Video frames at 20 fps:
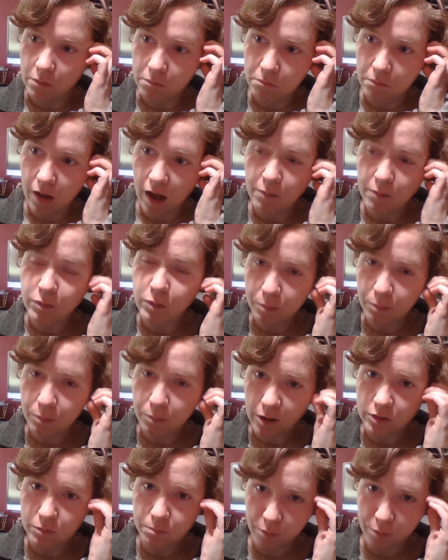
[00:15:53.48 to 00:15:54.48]
I'm
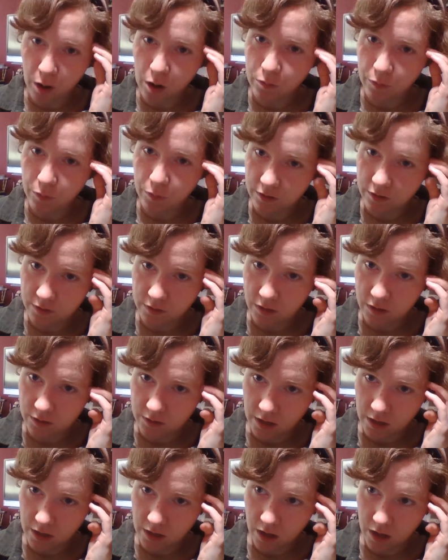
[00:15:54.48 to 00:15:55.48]
surprised Broadway hasn't done
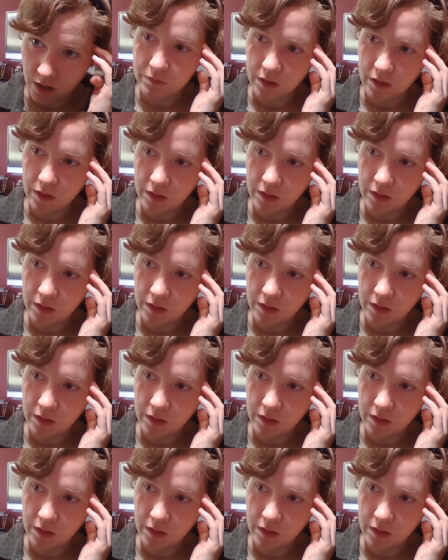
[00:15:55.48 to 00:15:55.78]
that yet.